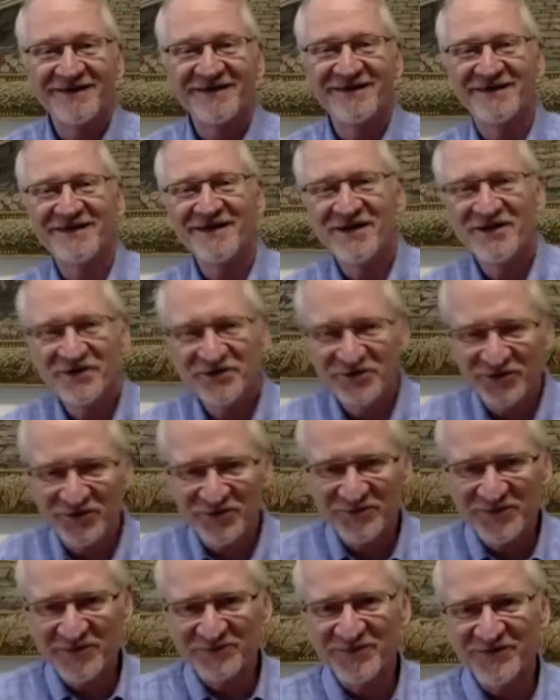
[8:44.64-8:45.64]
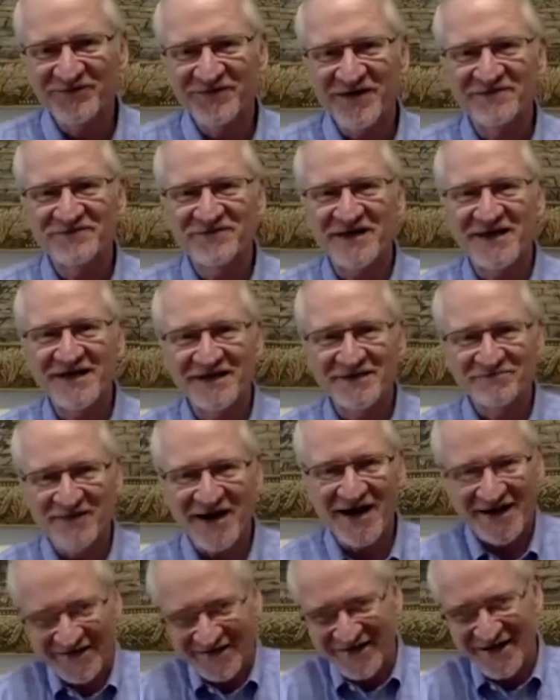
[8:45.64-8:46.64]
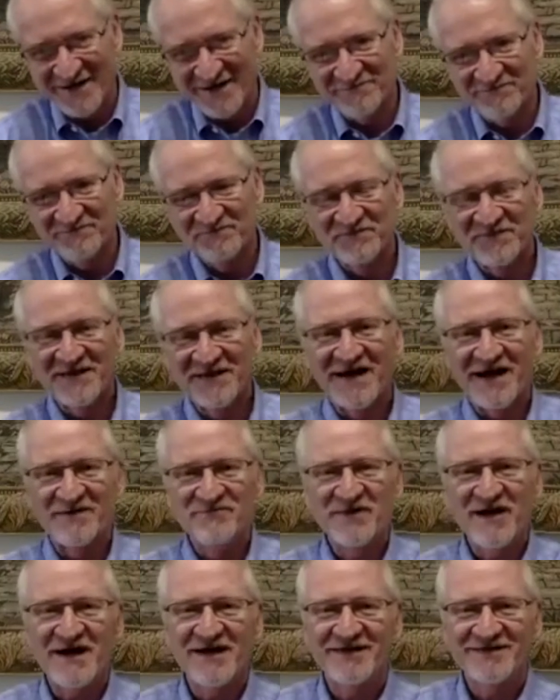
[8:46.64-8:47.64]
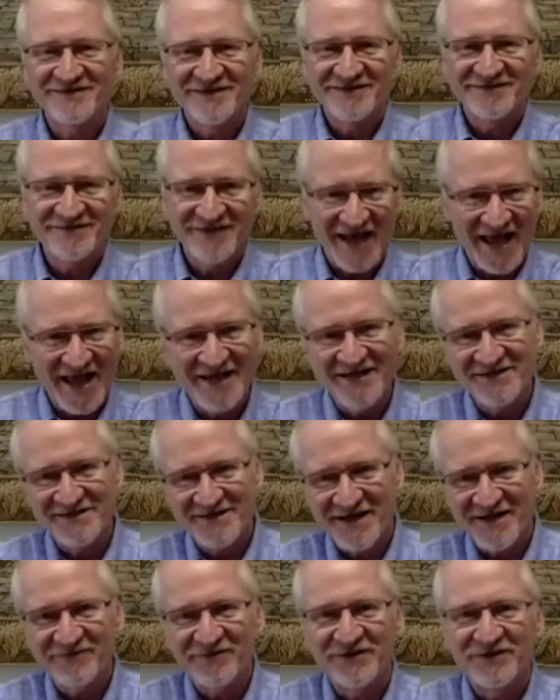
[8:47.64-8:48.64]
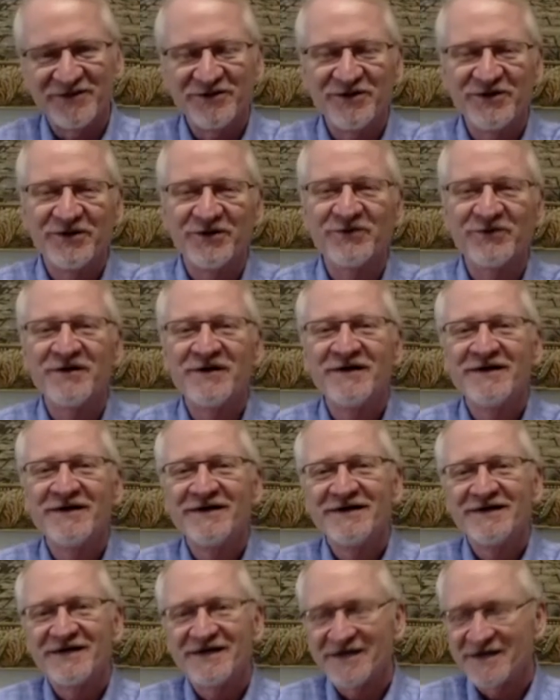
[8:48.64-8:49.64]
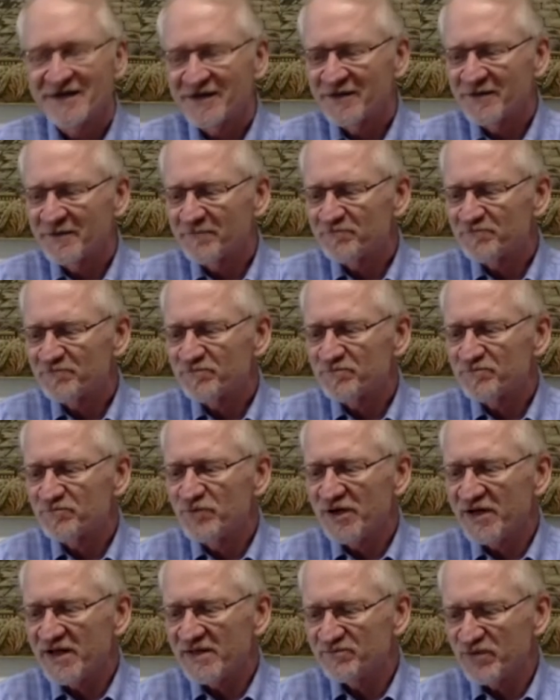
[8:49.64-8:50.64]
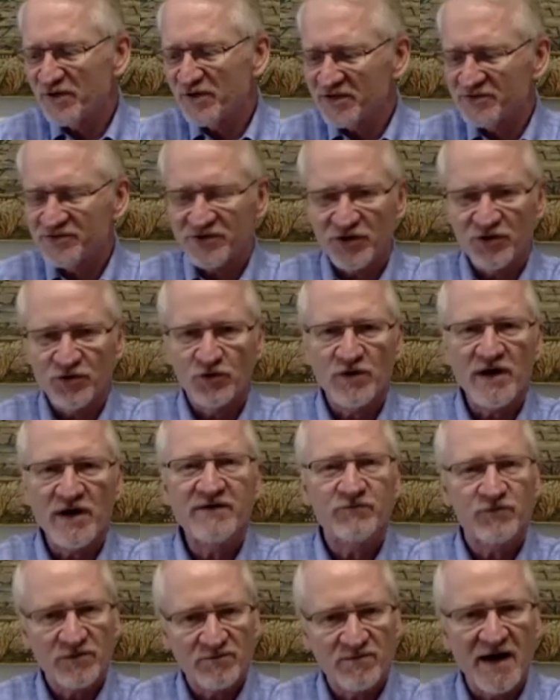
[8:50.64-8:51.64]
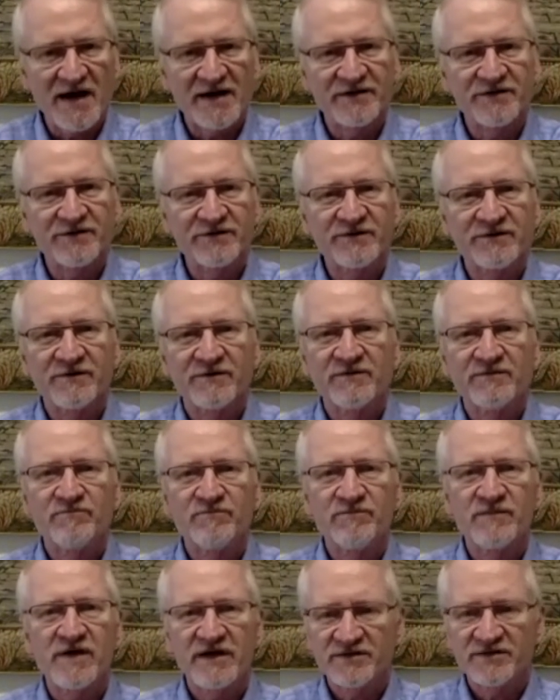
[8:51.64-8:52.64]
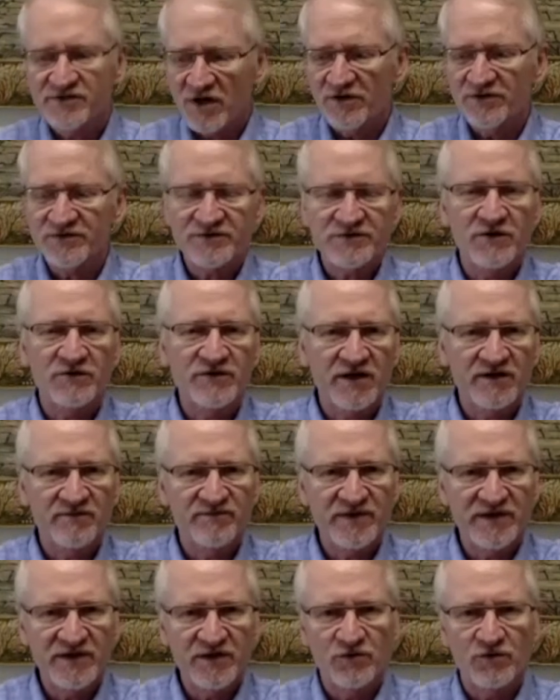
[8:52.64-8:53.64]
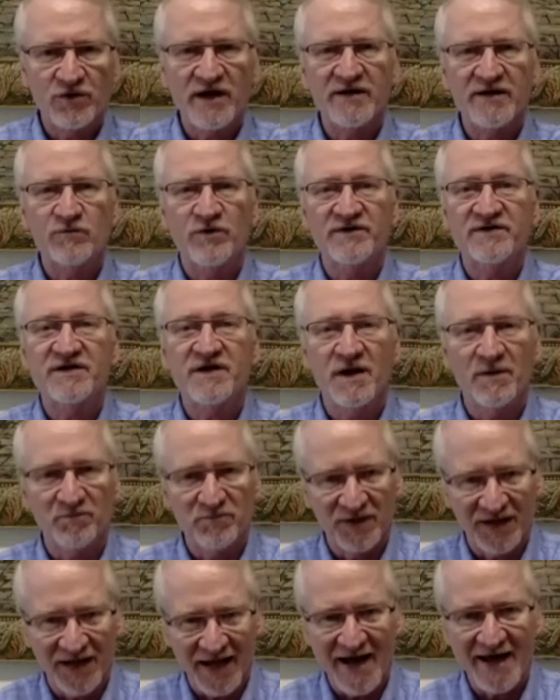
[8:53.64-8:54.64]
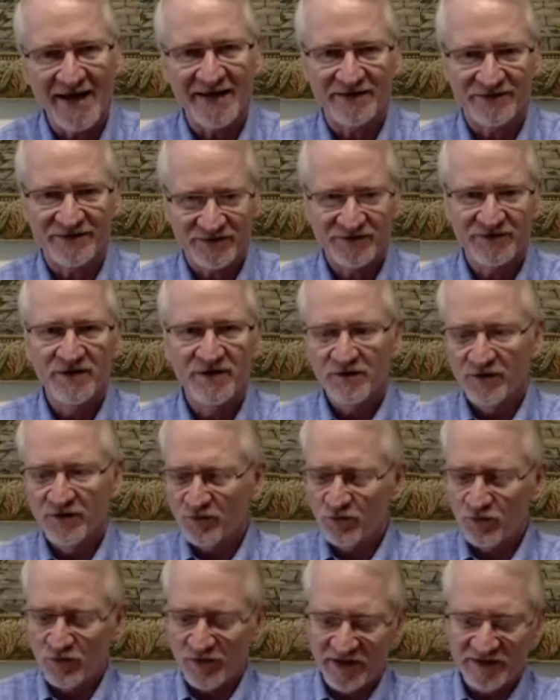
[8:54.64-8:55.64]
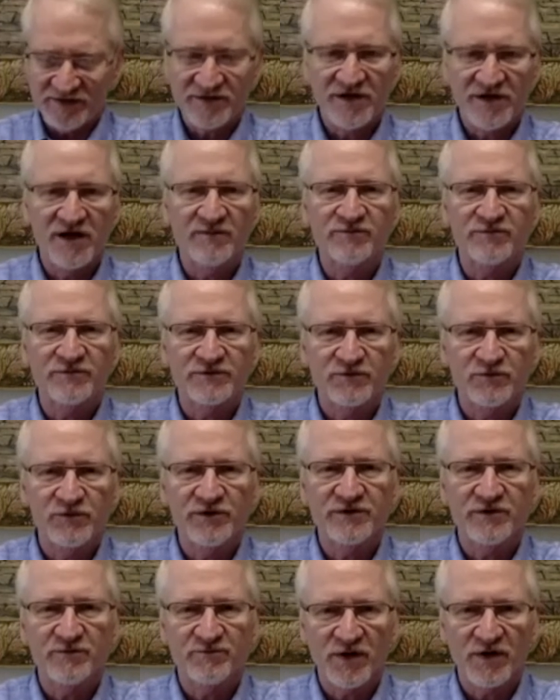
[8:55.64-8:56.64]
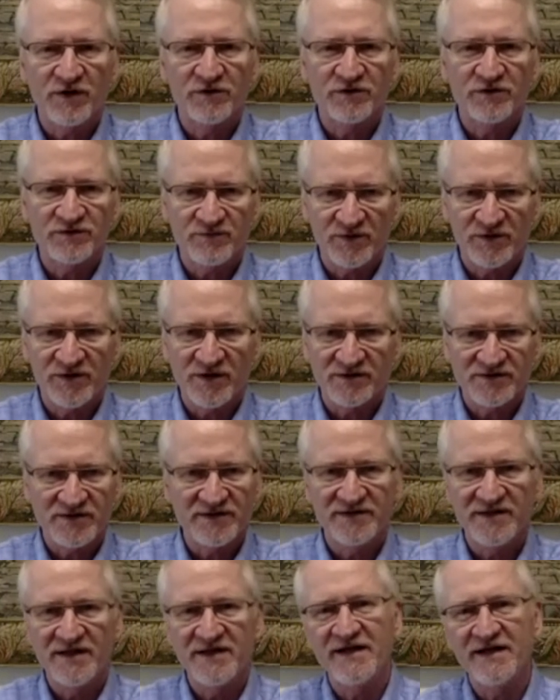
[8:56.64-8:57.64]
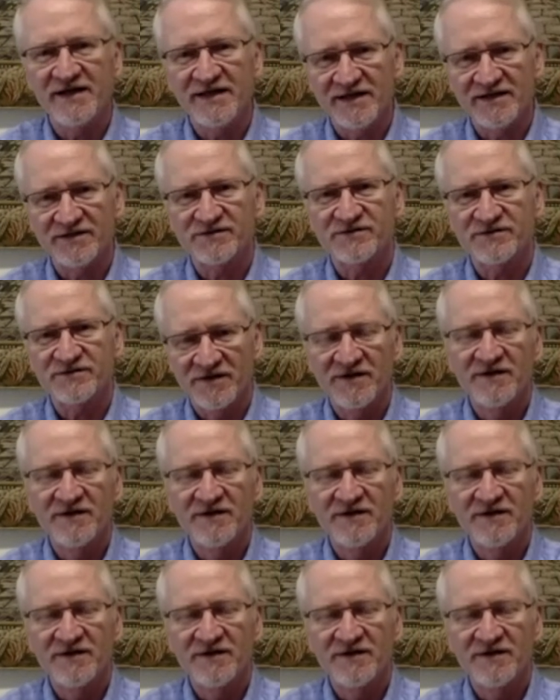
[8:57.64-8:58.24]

to remember right. if I've taken mine. And I'm, I'm not 87, you know. Uh, but, but it's a great reminder it's also can be great with compliance when it's coupled with the PERS because it, then it gets